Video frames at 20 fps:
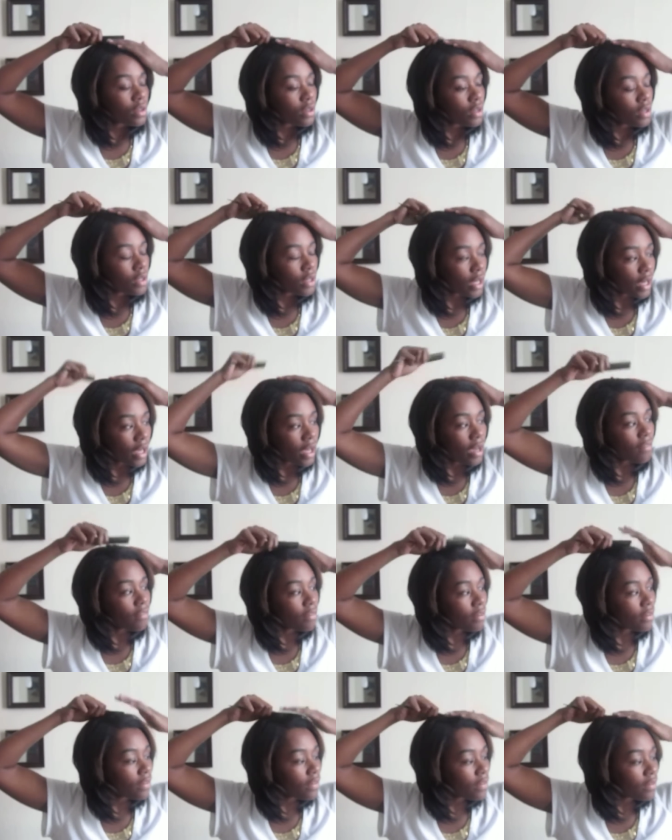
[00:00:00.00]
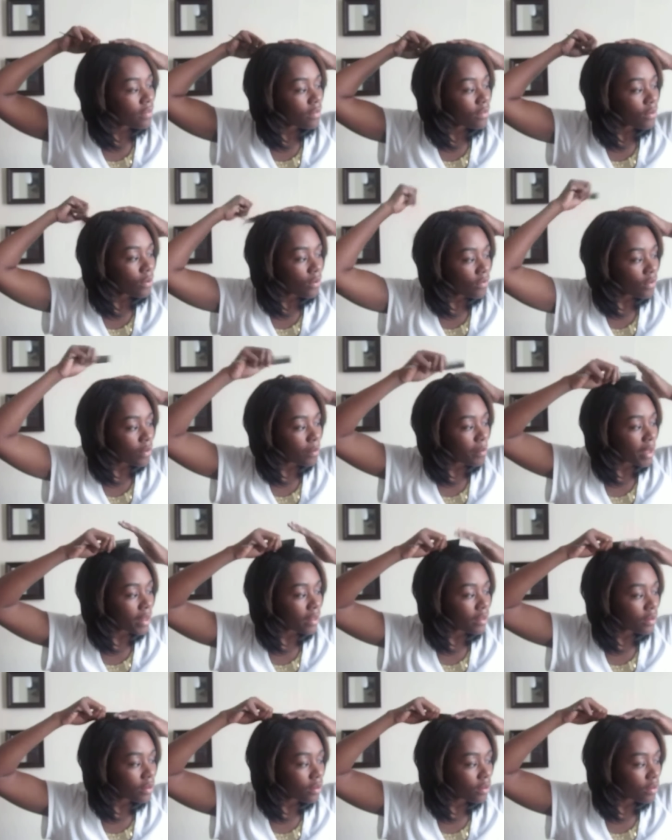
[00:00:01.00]
And I covered over my
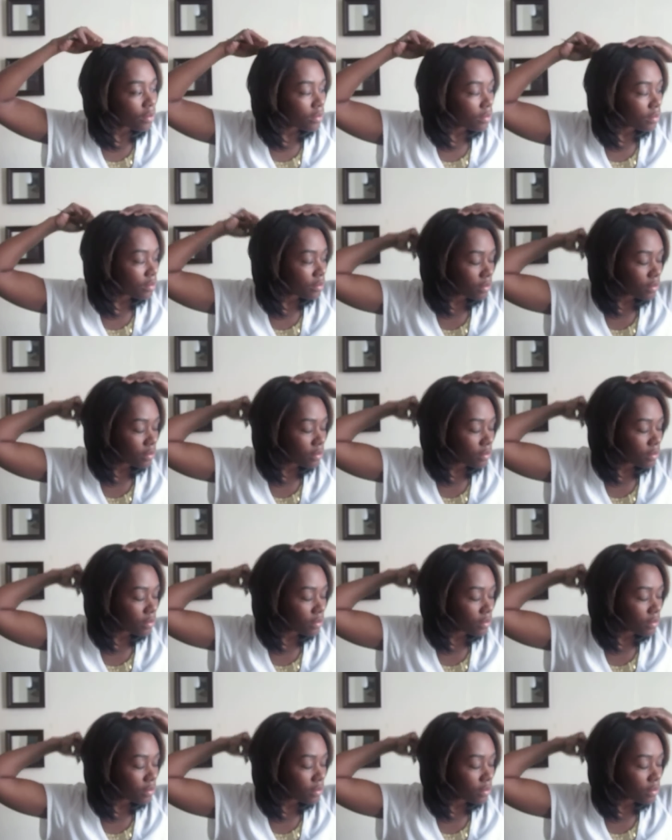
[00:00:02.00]
little